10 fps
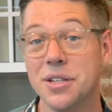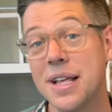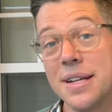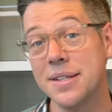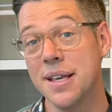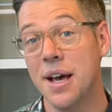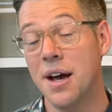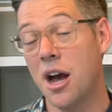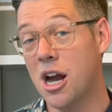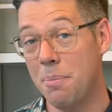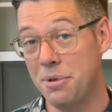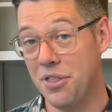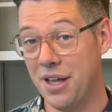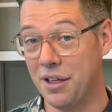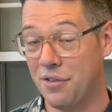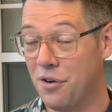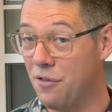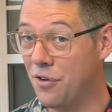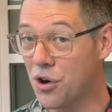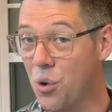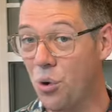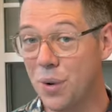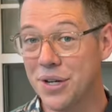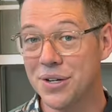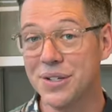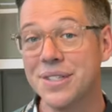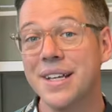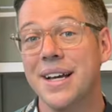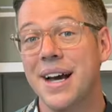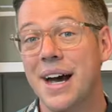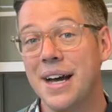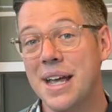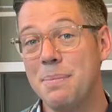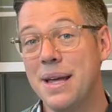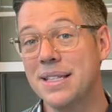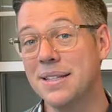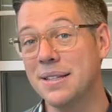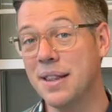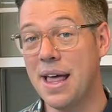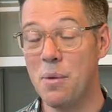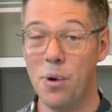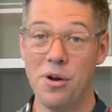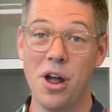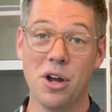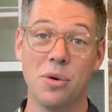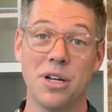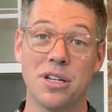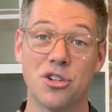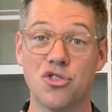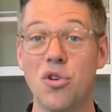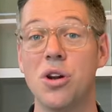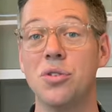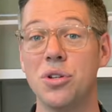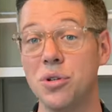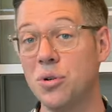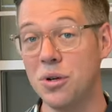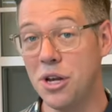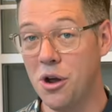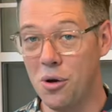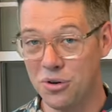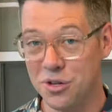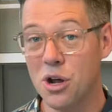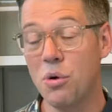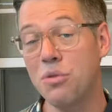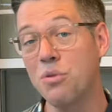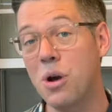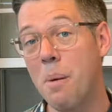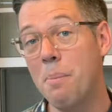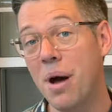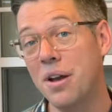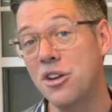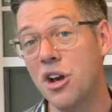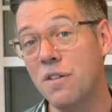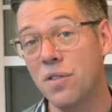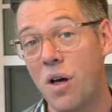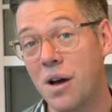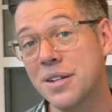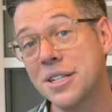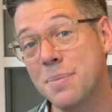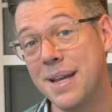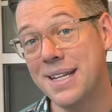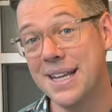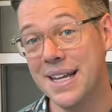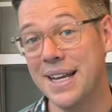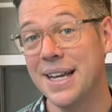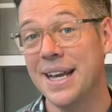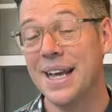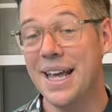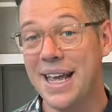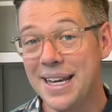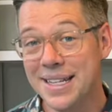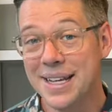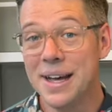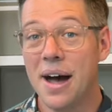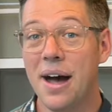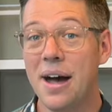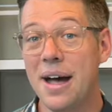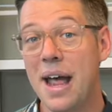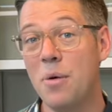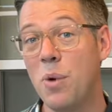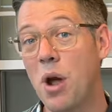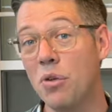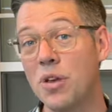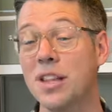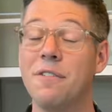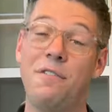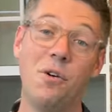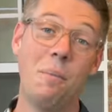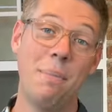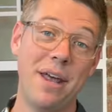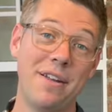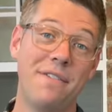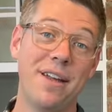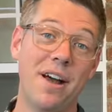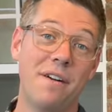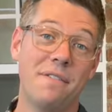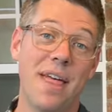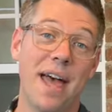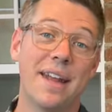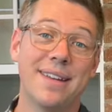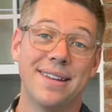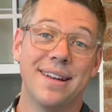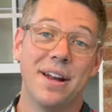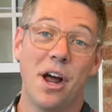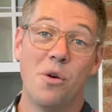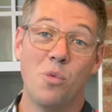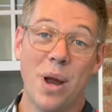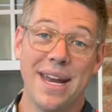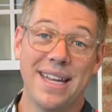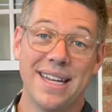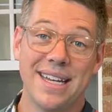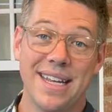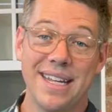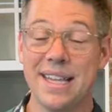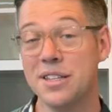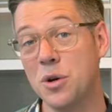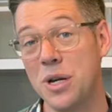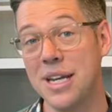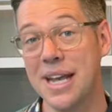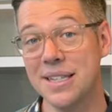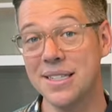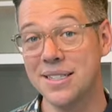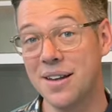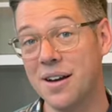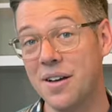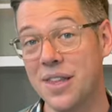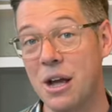And so that does a couple of things. So for cold winters, uh, it makes it that we're not going to struggle to, you know, just go through a bunch of logs logs to maintain heat. Uh, and we also get the full benefit of that a radiant heat that's going to get stuck on the